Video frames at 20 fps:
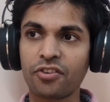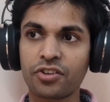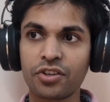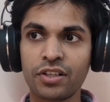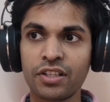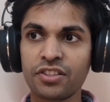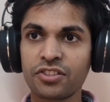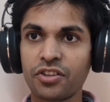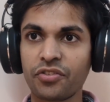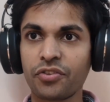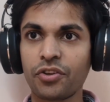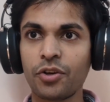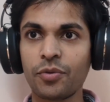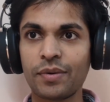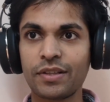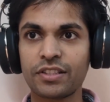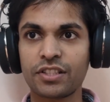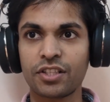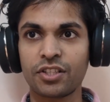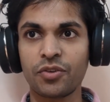trillions of
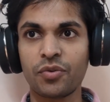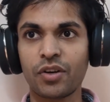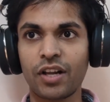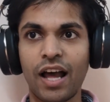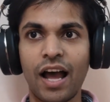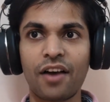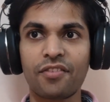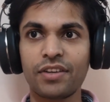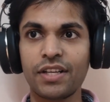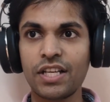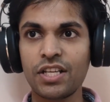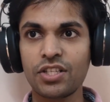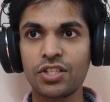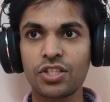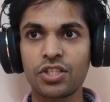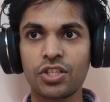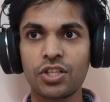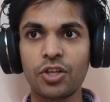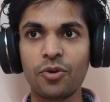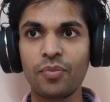humans, and you want to have
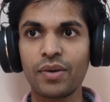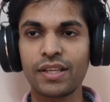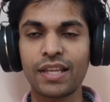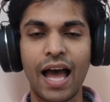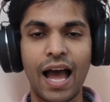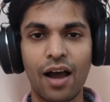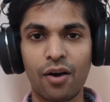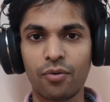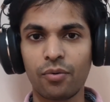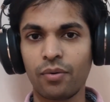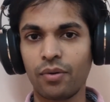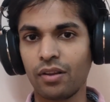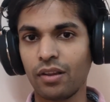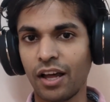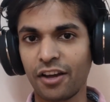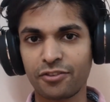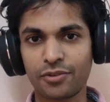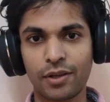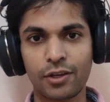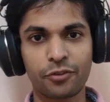each human have a
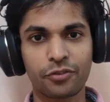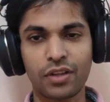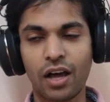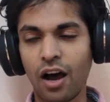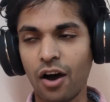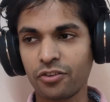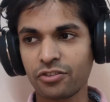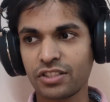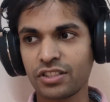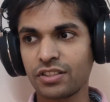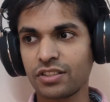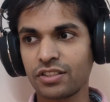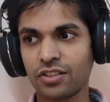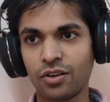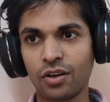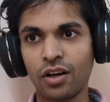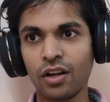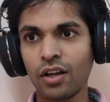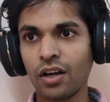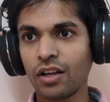lifespan of thousands
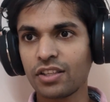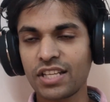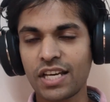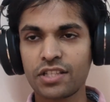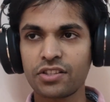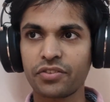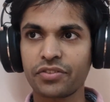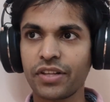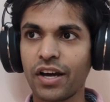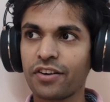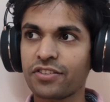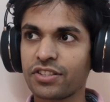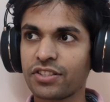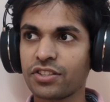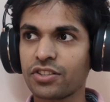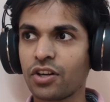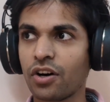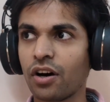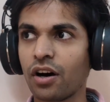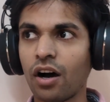or tens of
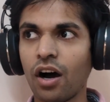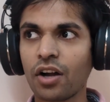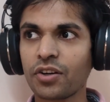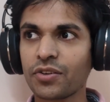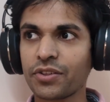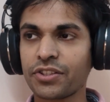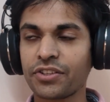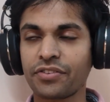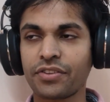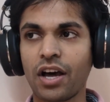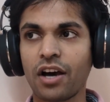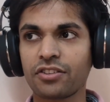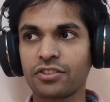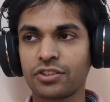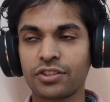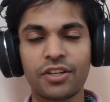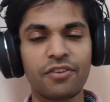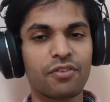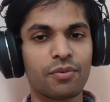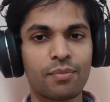thousands or hundreds of
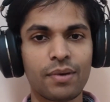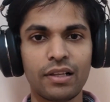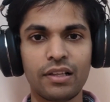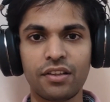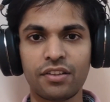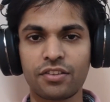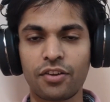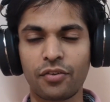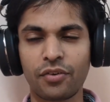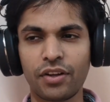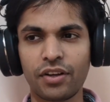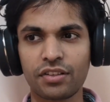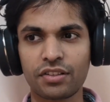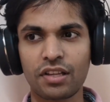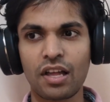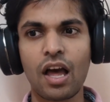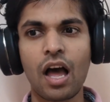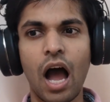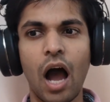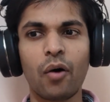thousands, even millions of years.
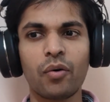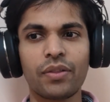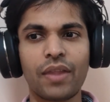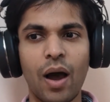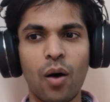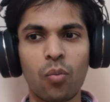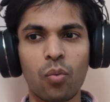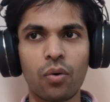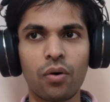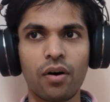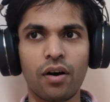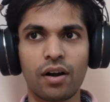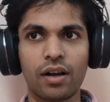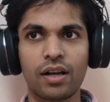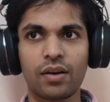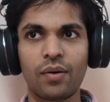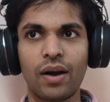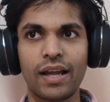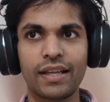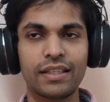How would that
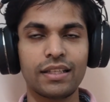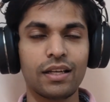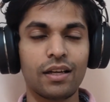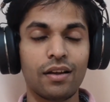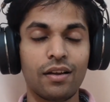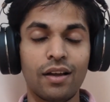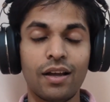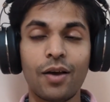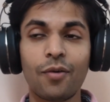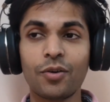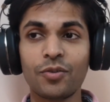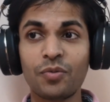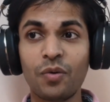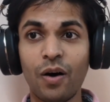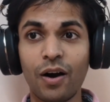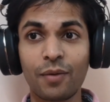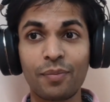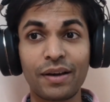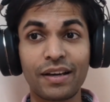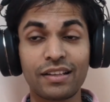work, right? It would
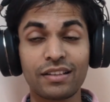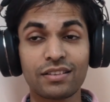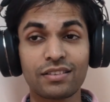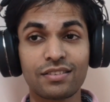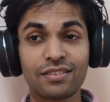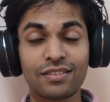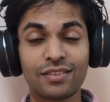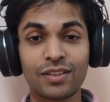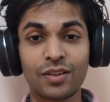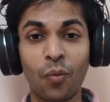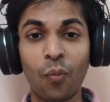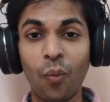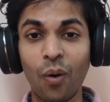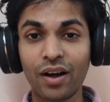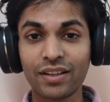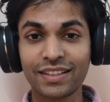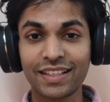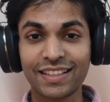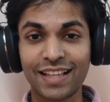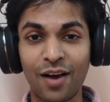work because the
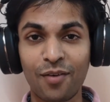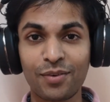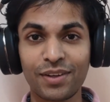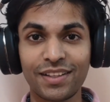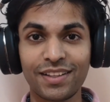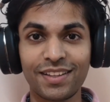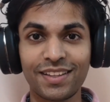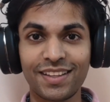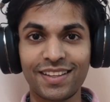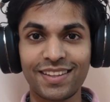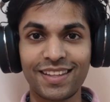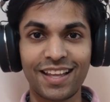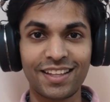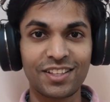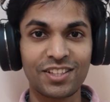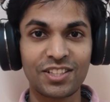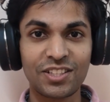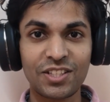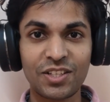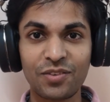one thing that
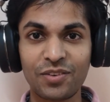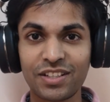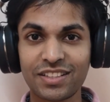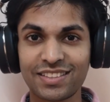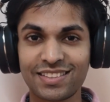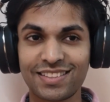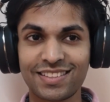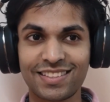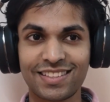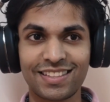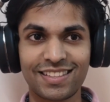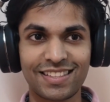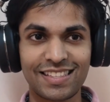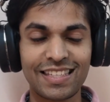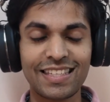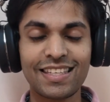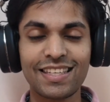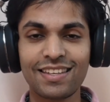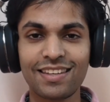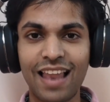universe doesn't
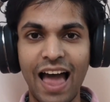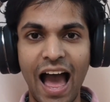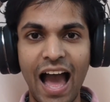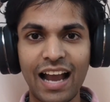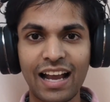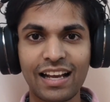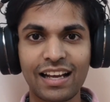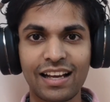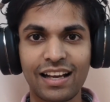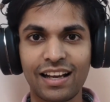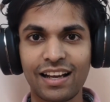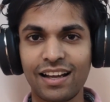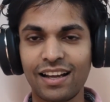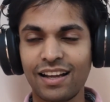lack